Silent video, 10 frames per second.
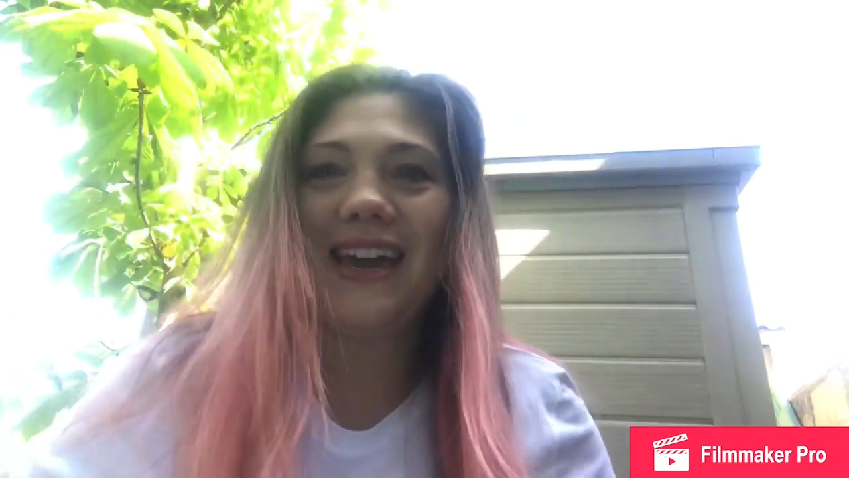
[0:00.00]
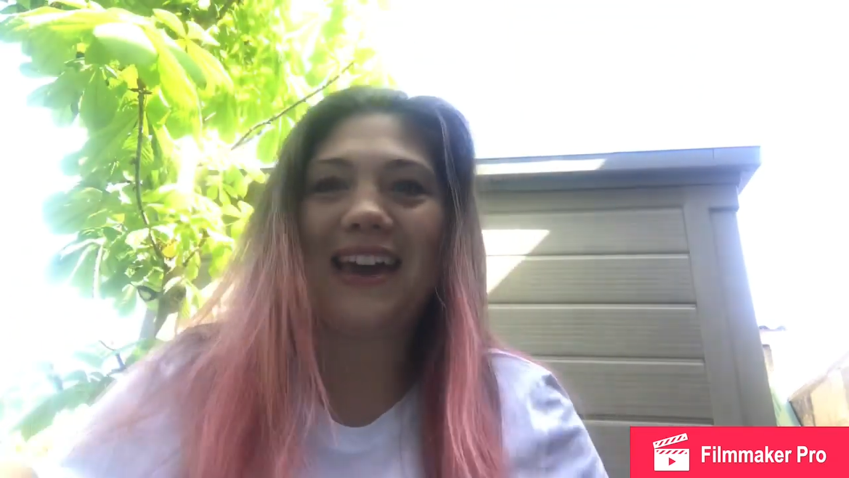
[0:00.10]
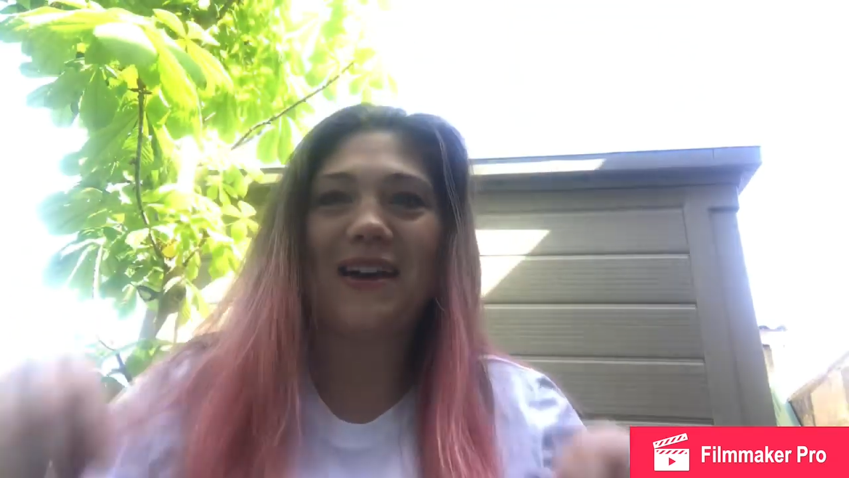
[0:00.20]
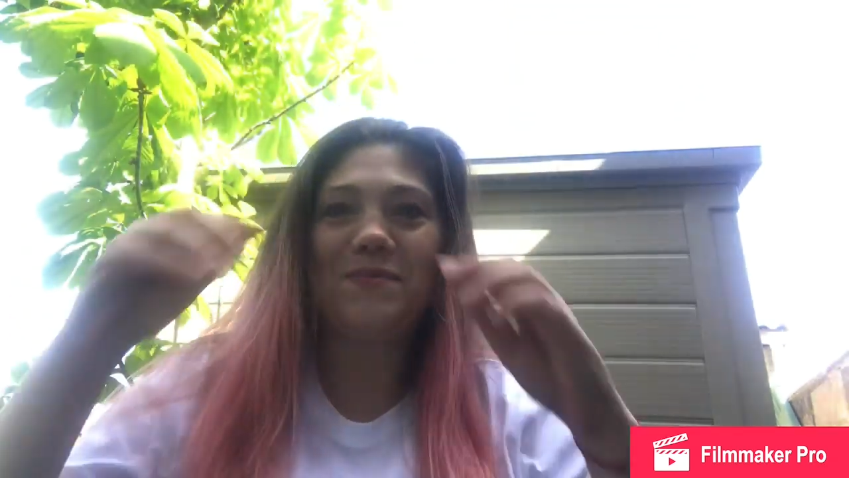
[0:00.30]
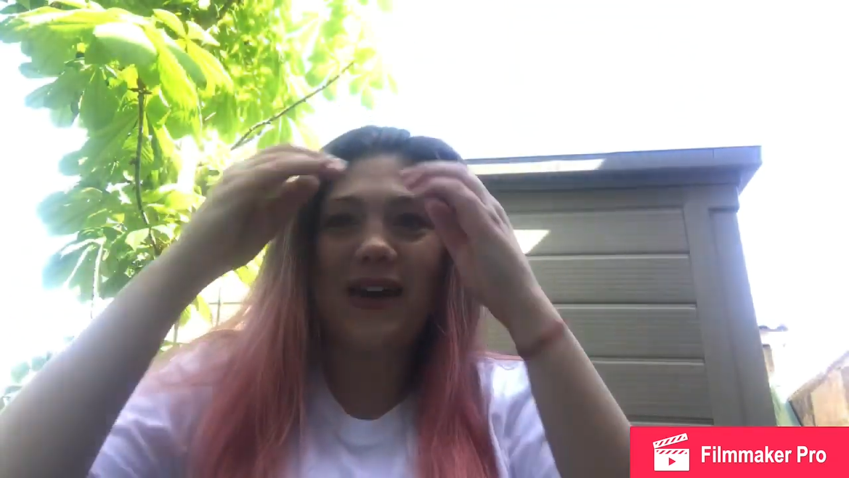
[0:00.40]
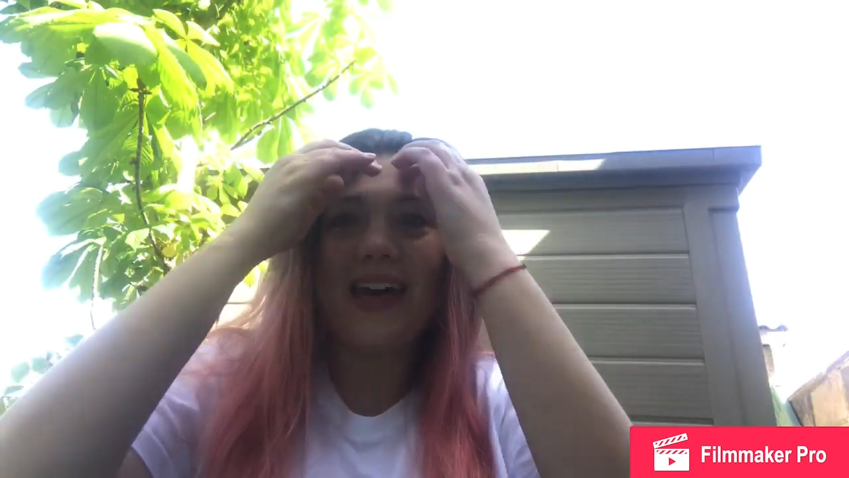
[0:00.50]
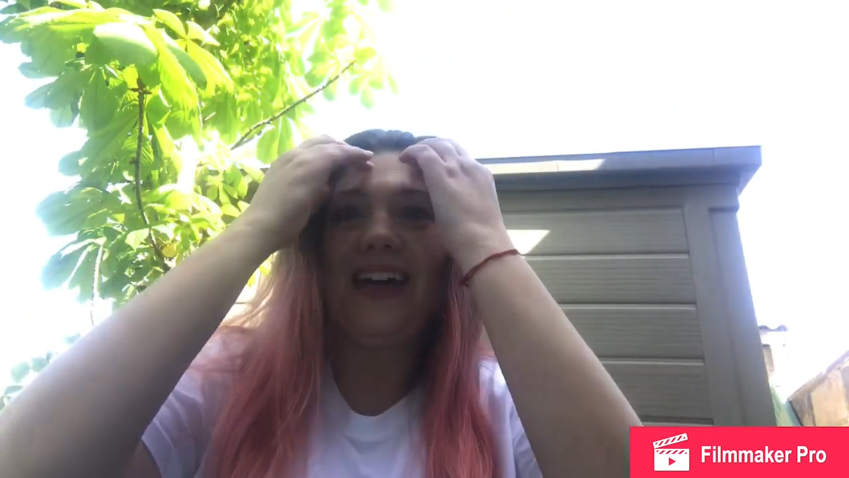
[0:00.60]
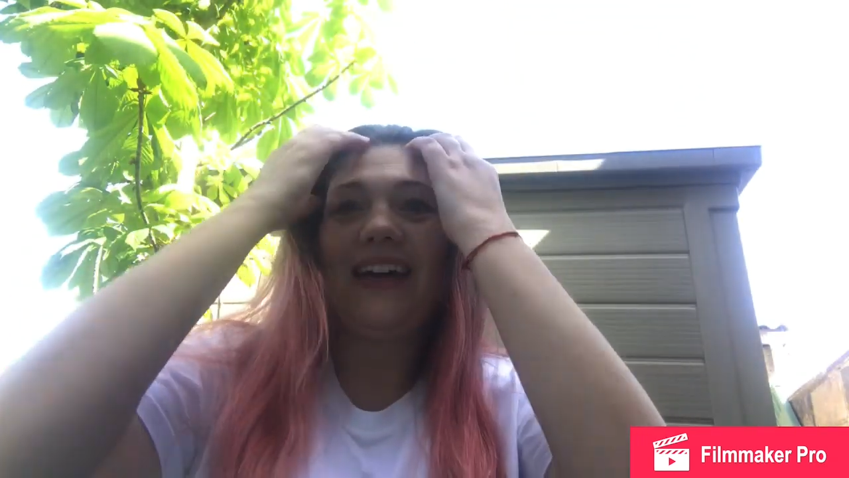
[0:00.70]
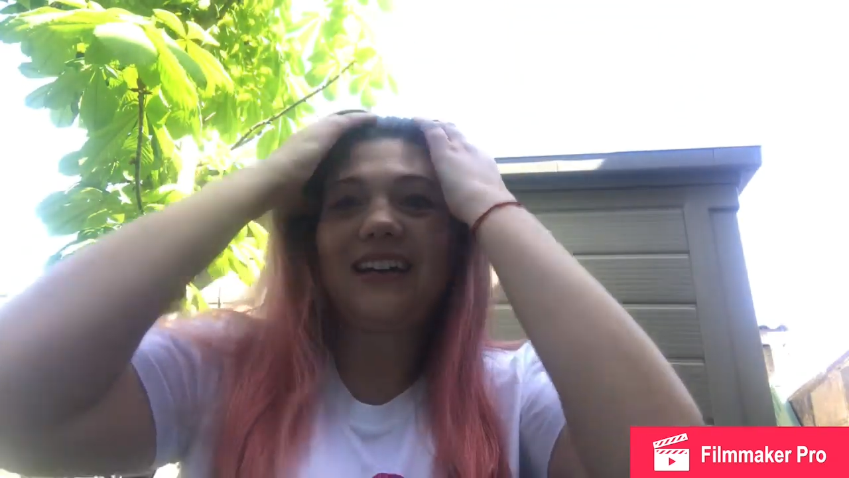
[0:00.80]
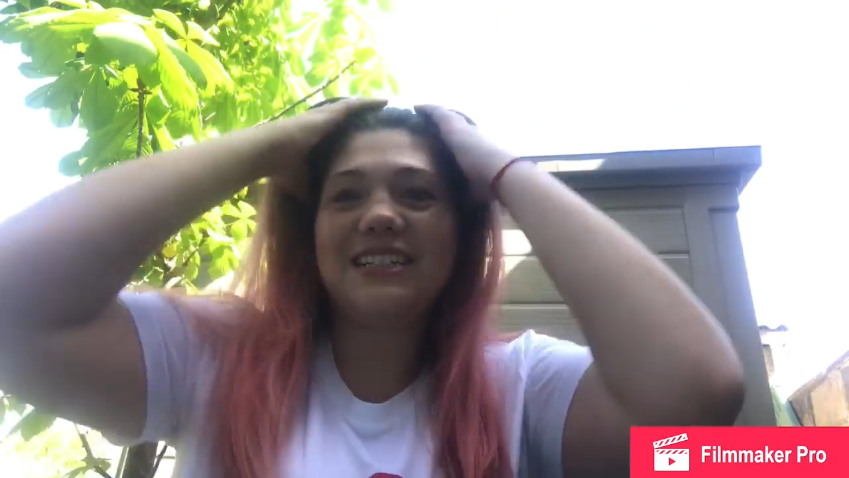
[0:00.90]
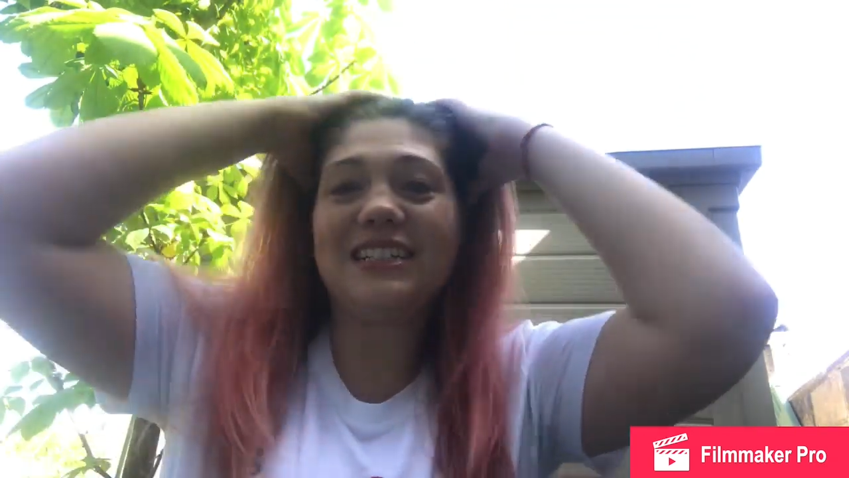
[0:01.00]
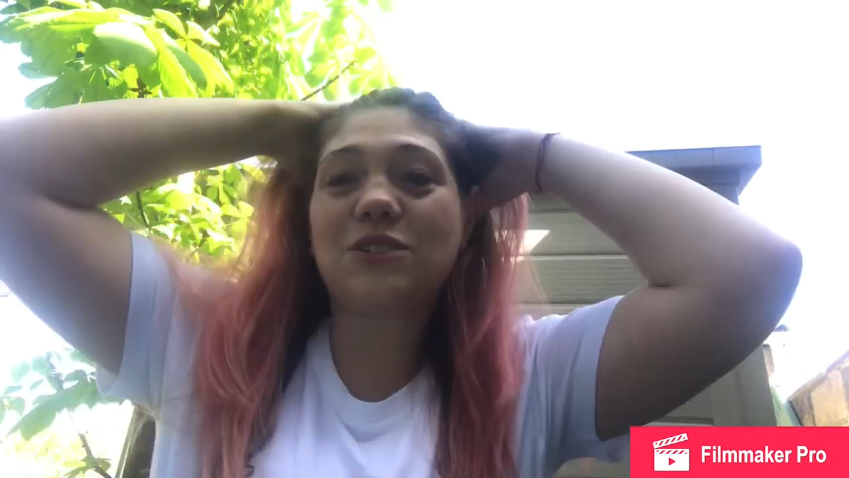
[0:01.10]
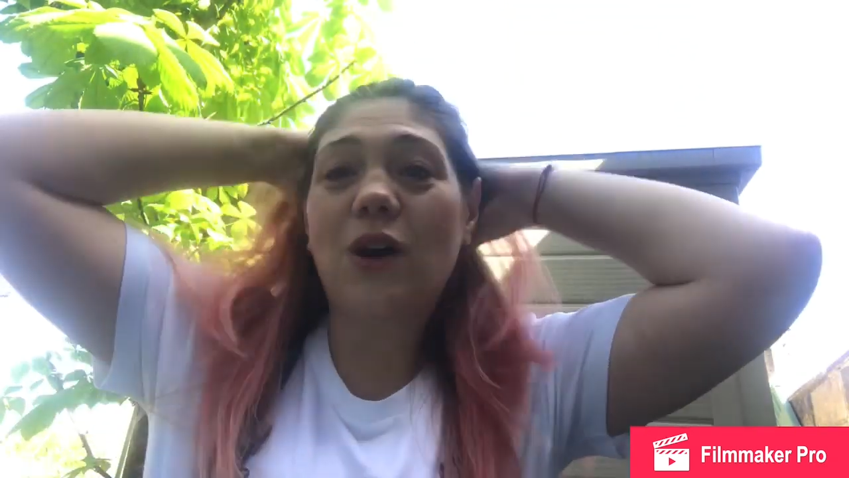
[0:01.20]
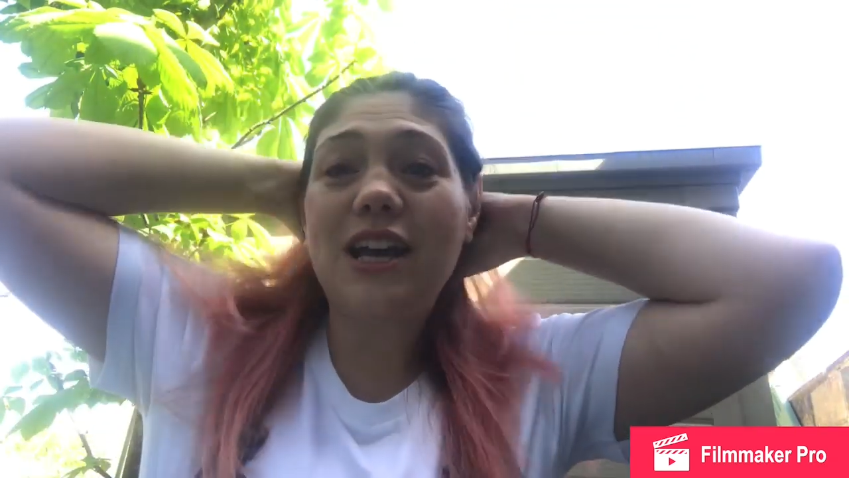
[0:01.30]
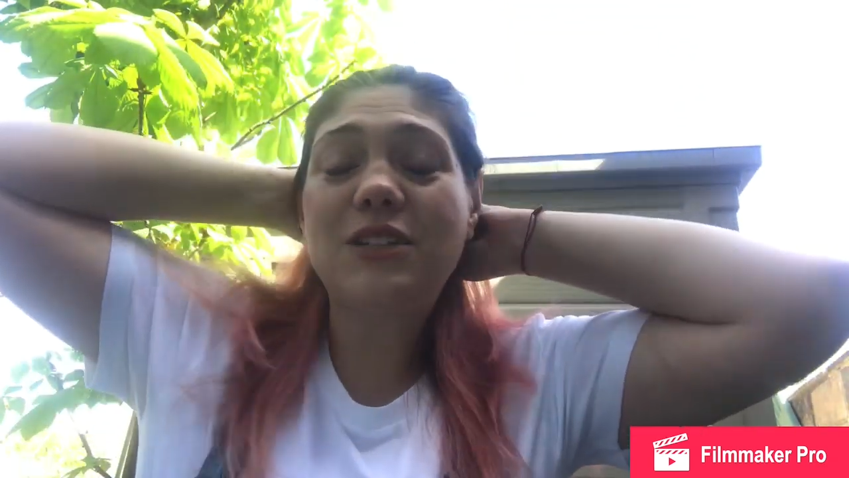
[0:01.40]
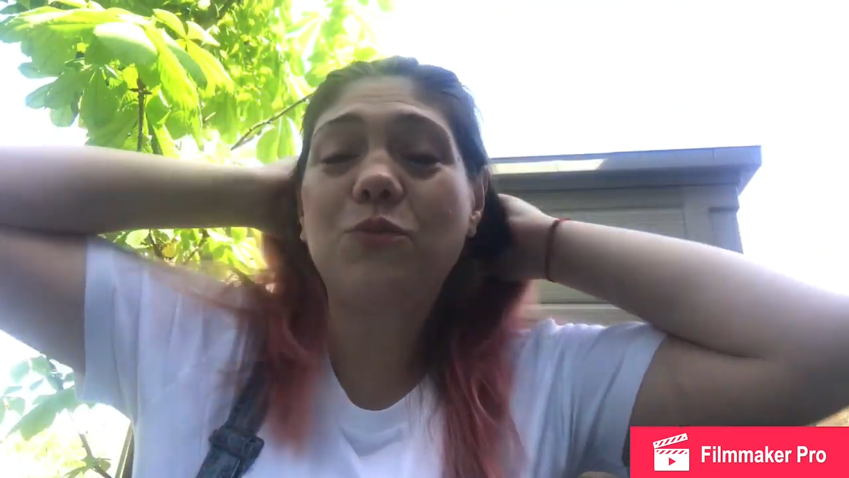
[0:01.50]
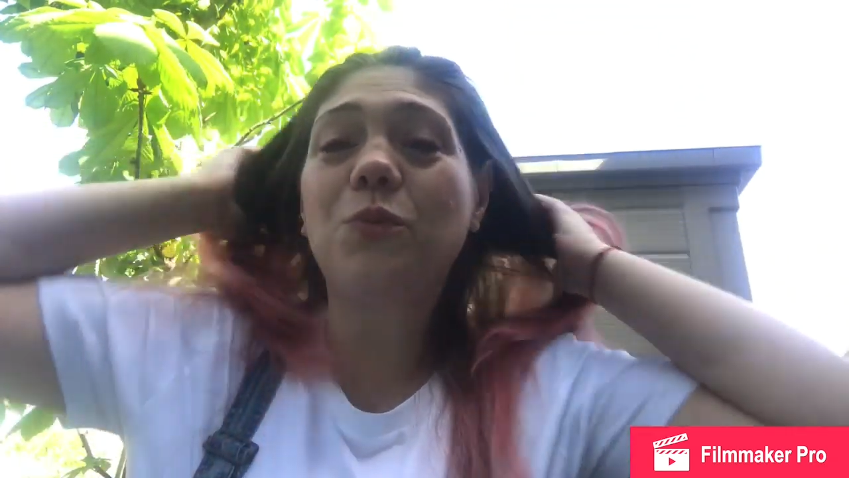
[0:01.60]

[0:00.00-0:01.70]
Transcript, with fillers: it a bit, because it's quite a,